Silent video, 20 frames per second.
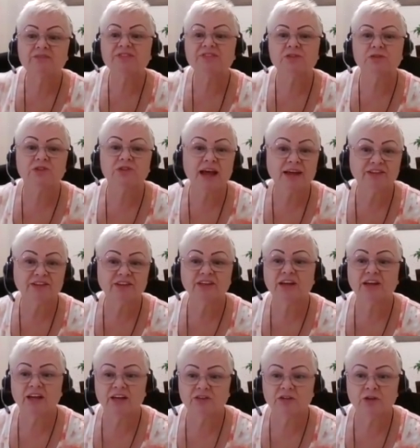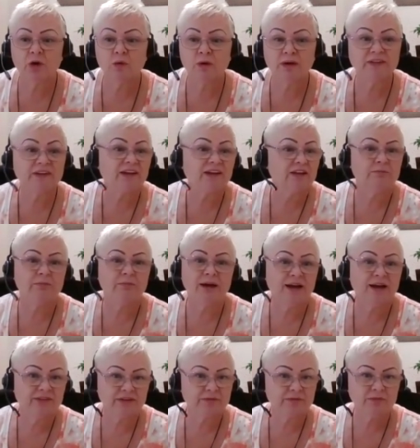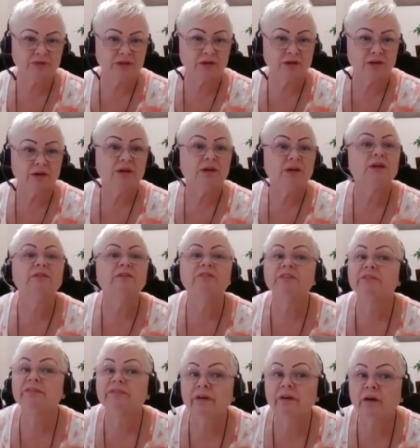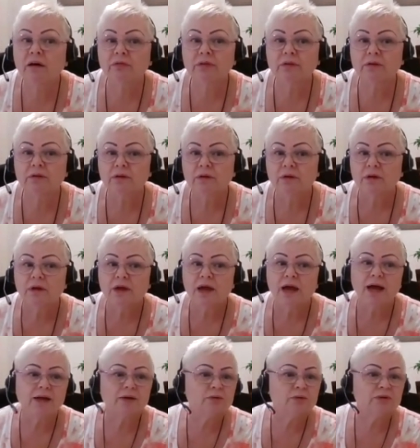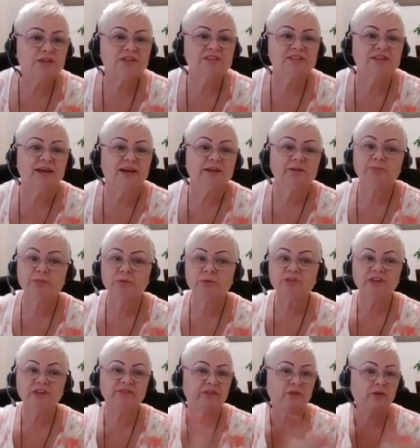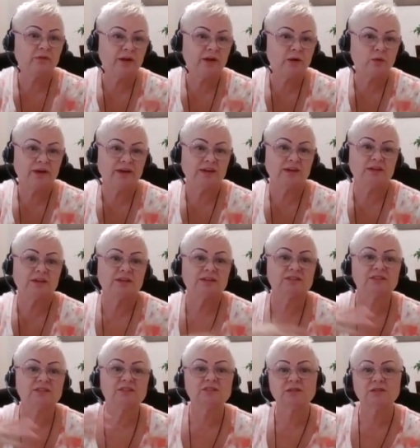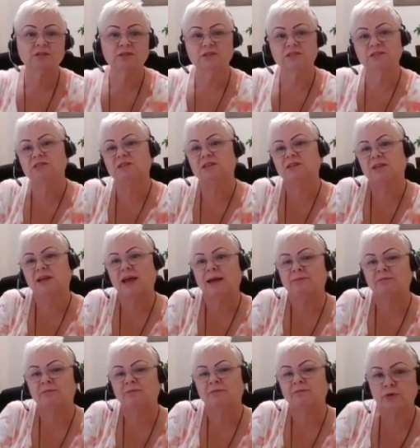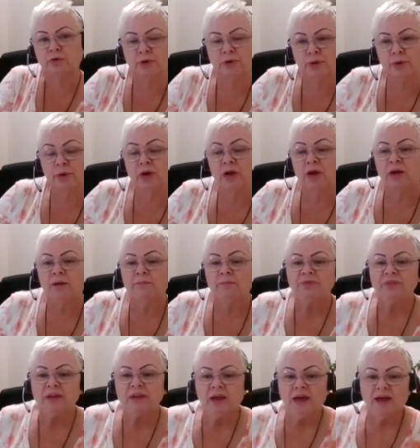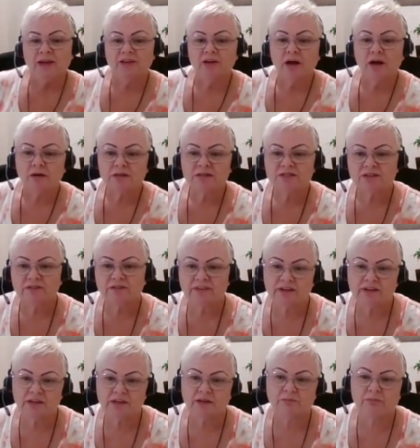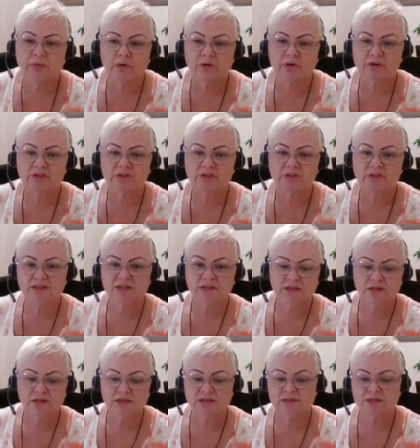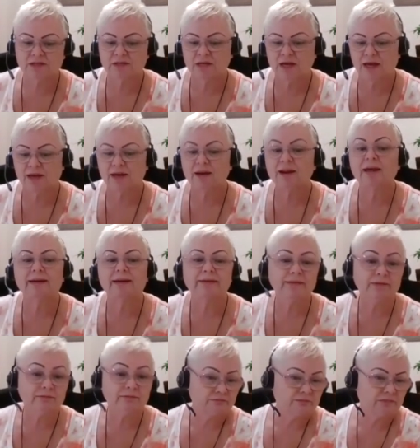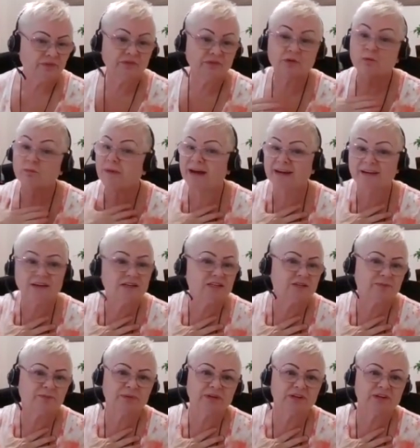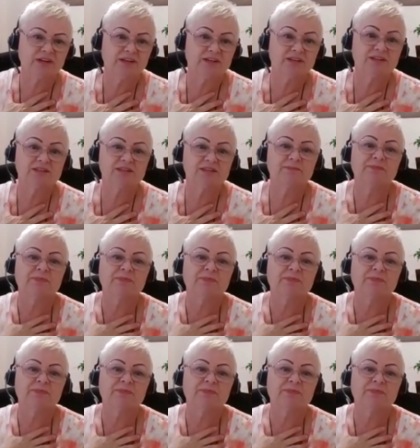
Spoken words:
so nothing and no one can bother me. Even phone, I will say, put the phone away. This is the time for you. And also very important is, I learn from my experience.